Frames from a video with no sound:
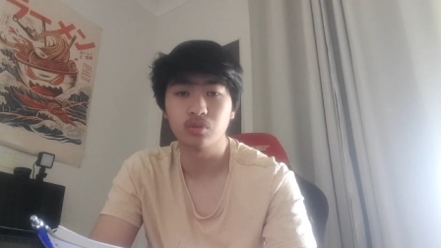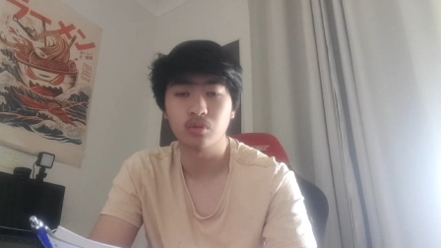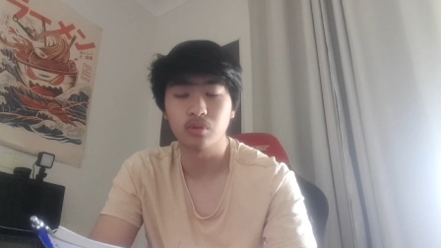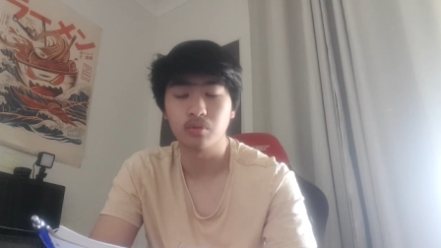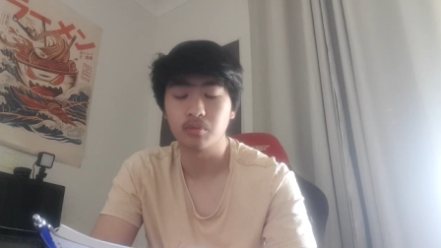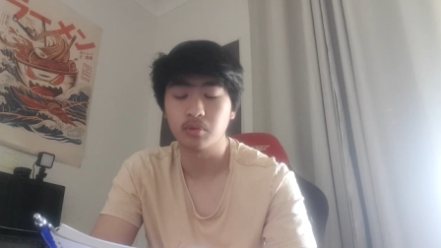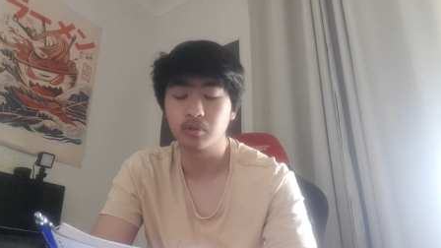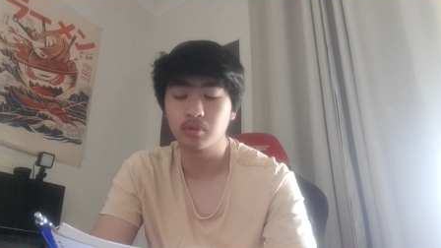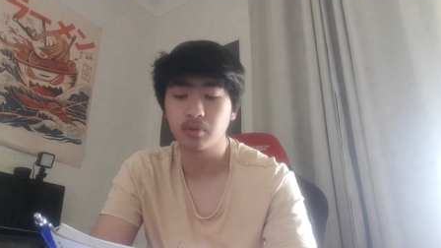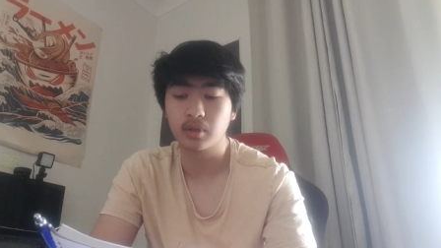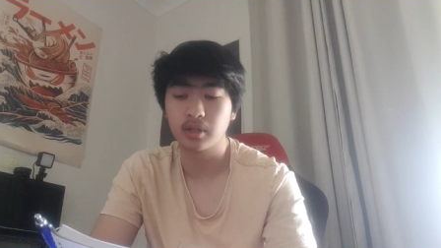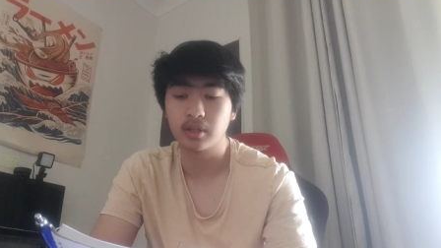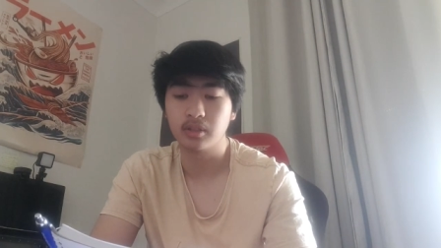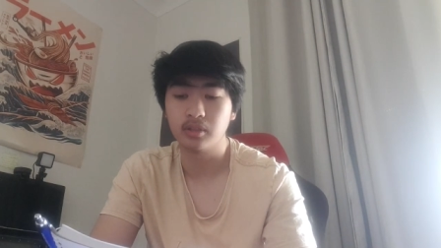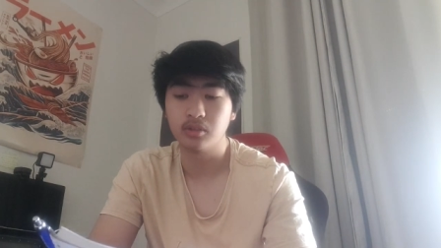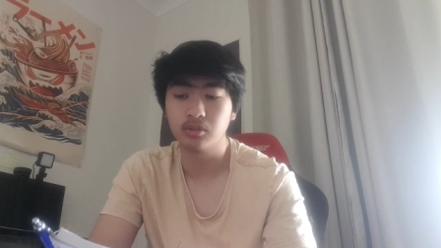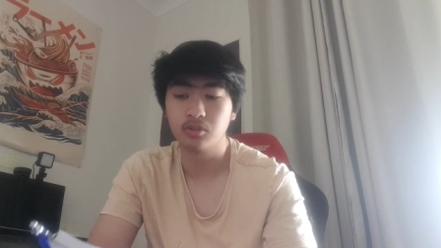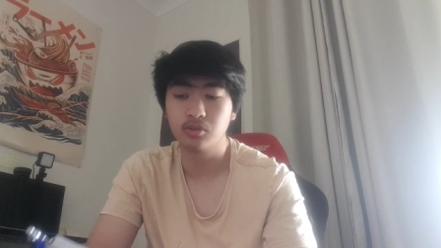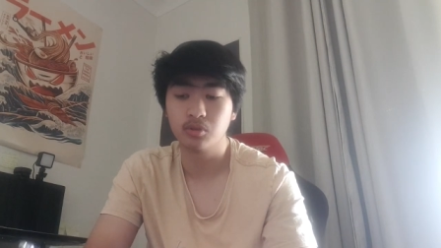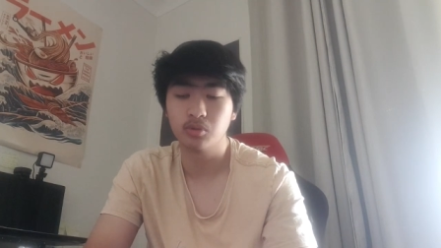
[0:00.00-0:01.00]
don't require
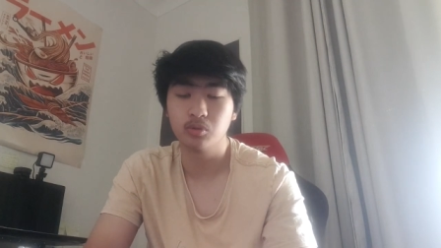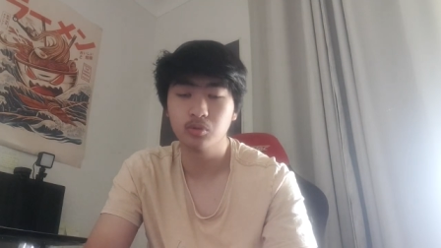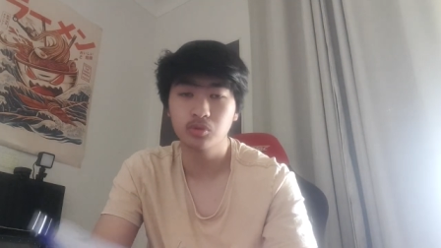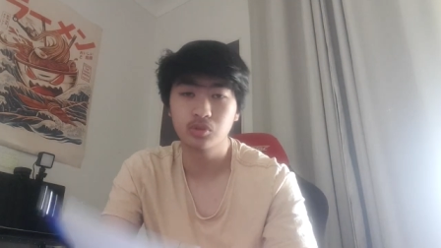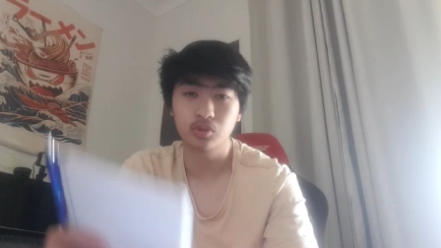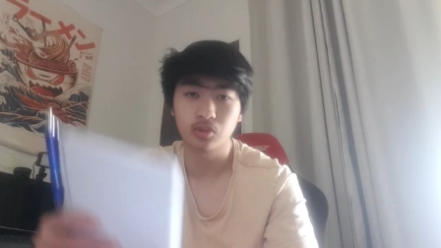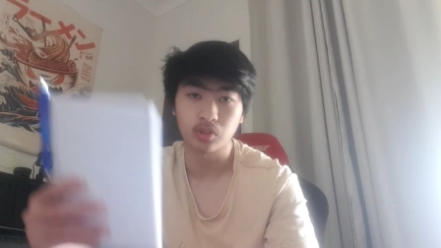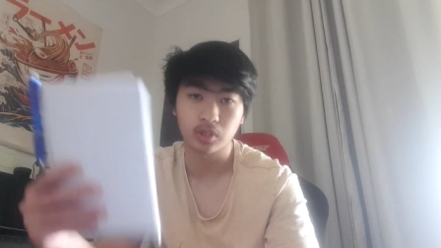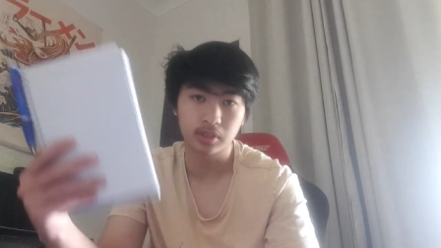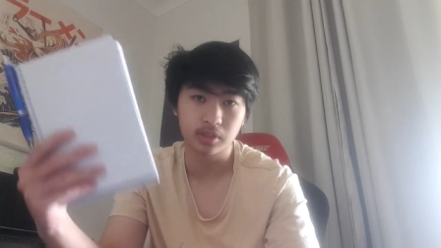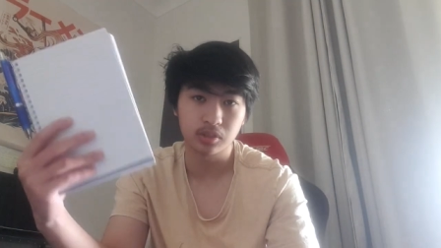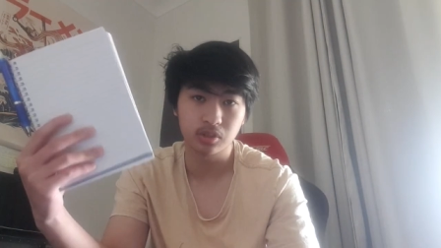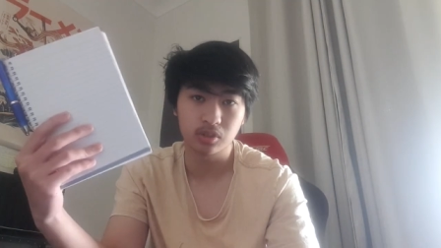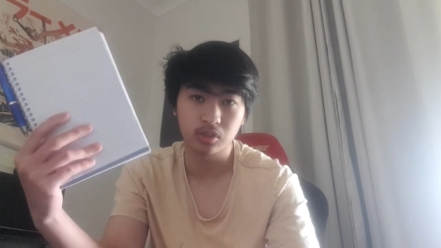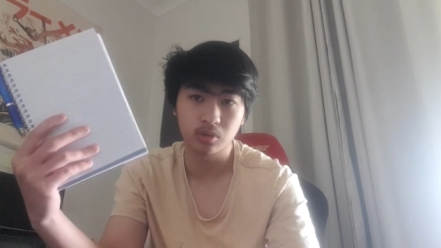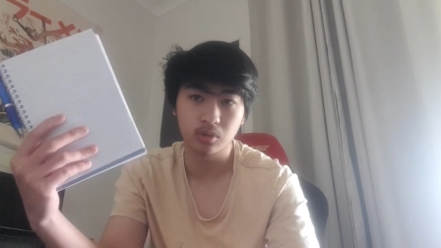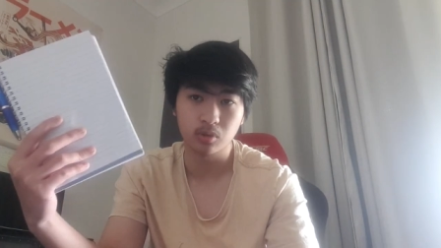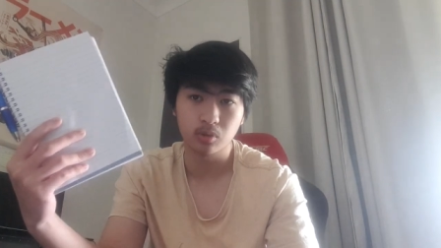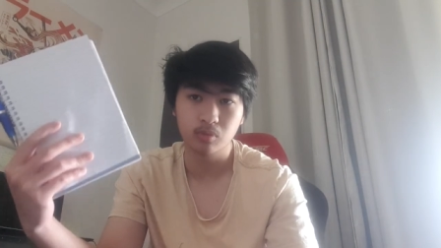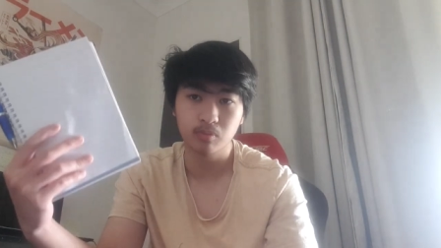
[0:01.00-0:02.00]
any tools, so I can
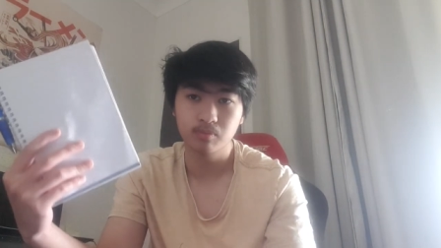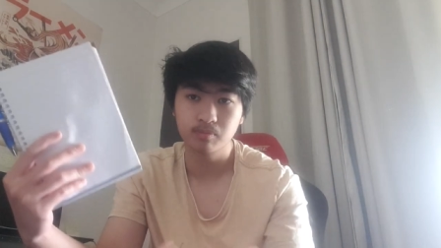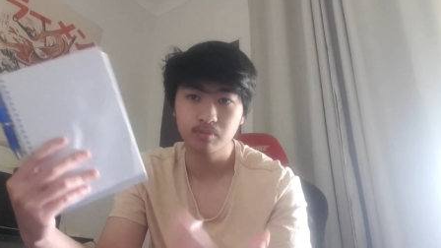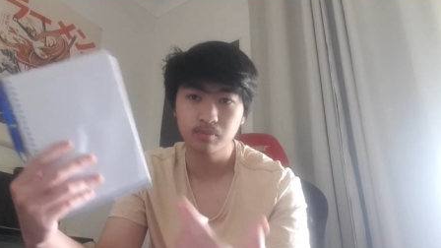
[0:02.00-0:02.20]
still